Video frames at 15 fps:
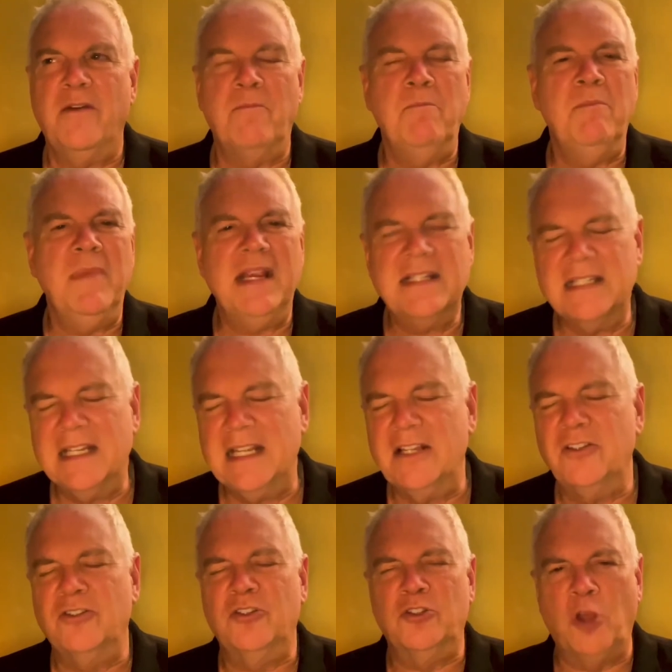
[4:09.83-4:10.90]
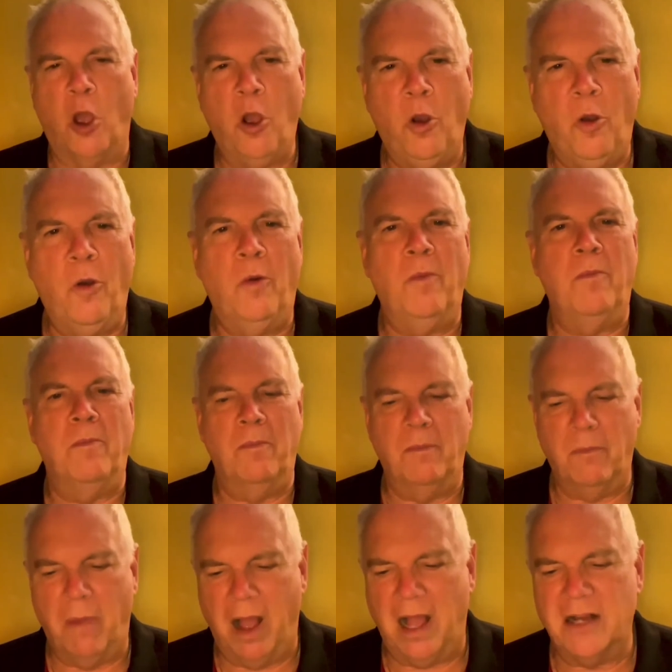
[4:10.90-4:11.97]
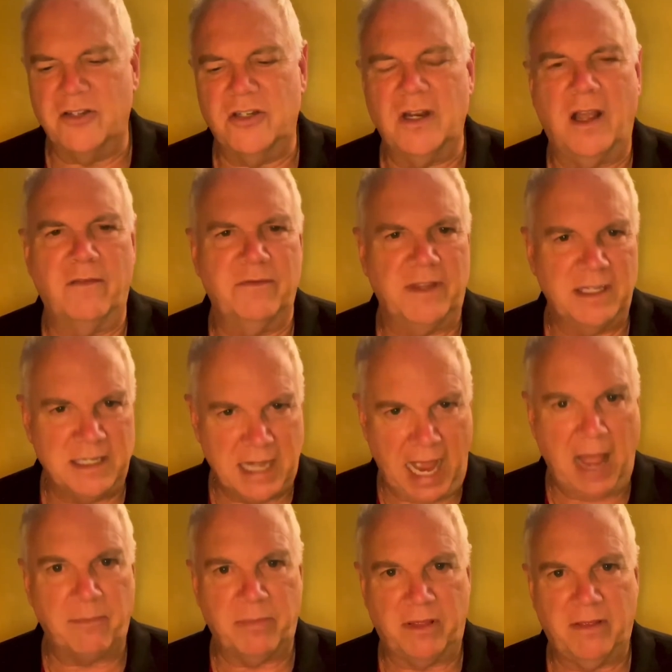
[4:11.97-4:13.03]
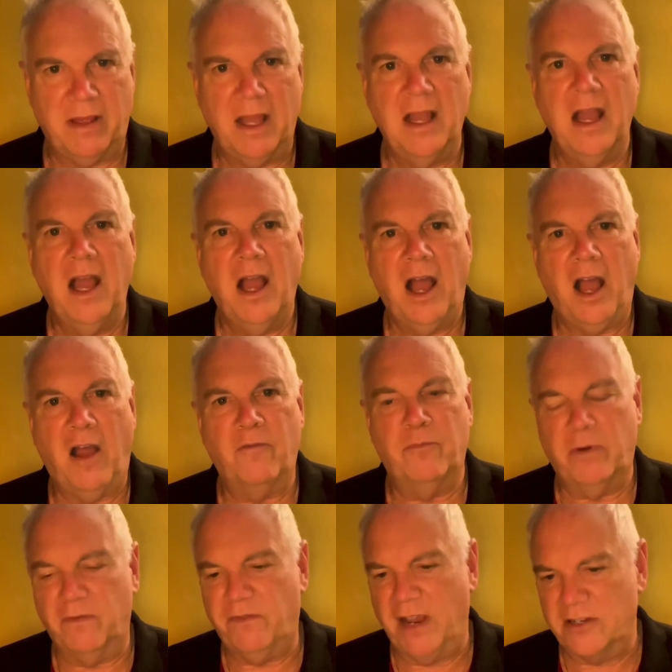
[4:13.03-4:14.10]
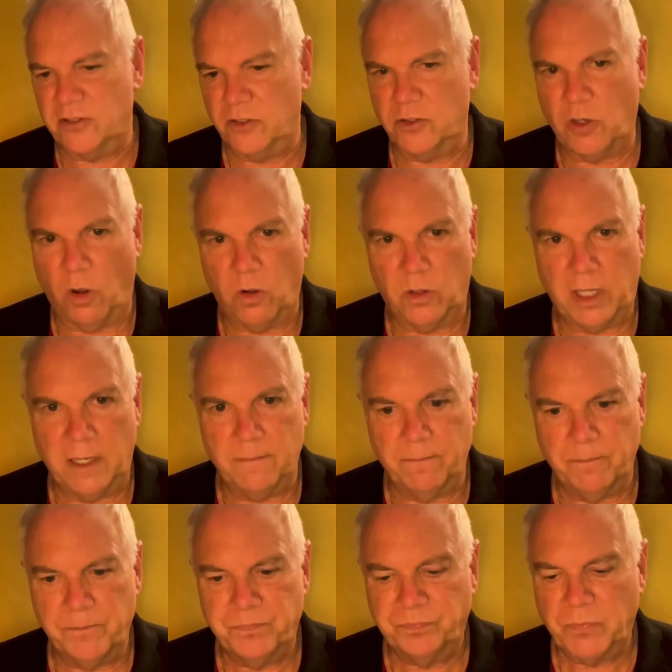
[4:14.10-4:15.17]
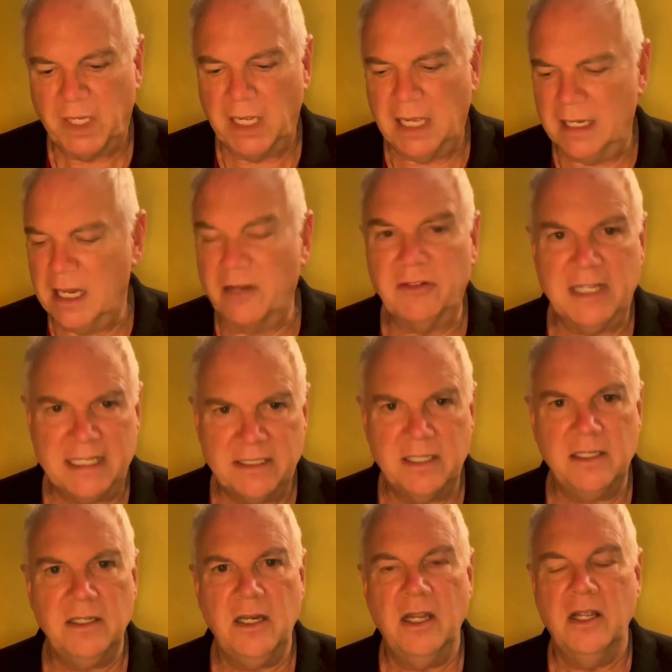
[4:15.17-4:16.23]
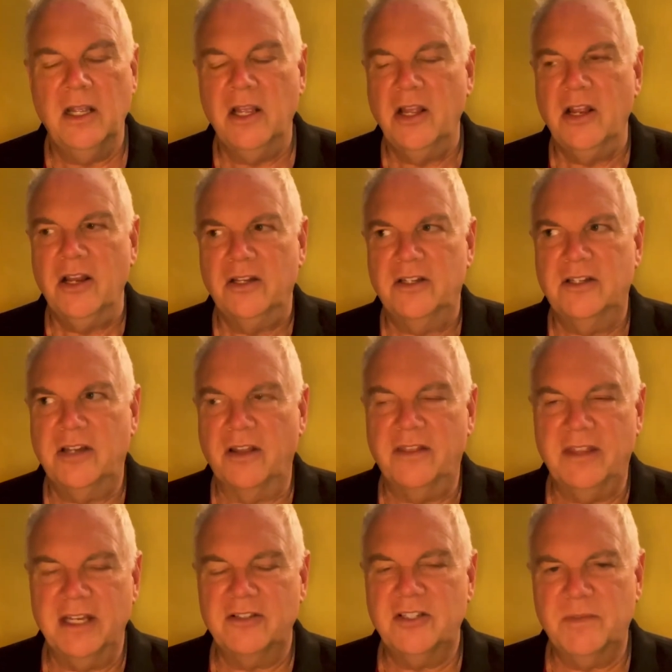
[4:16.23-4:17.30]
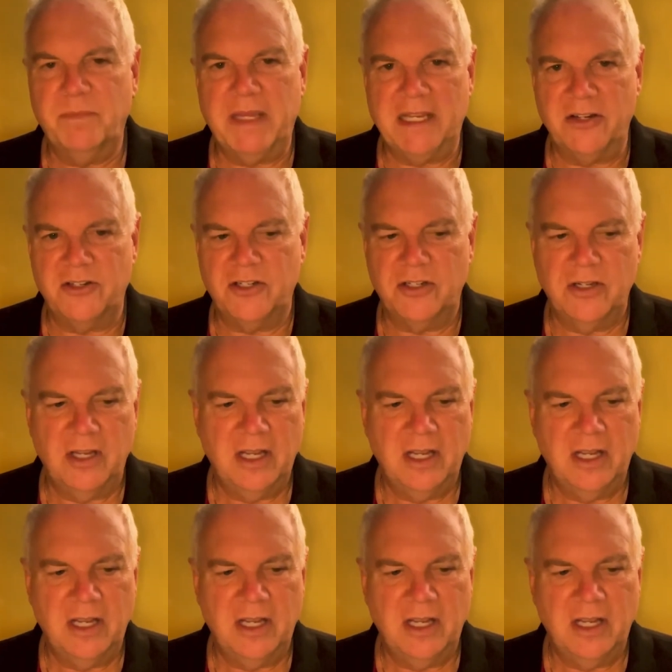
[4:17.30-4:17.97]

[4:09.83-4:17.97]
missing so much of the depth of Professor Tolkien. Listen to this speech,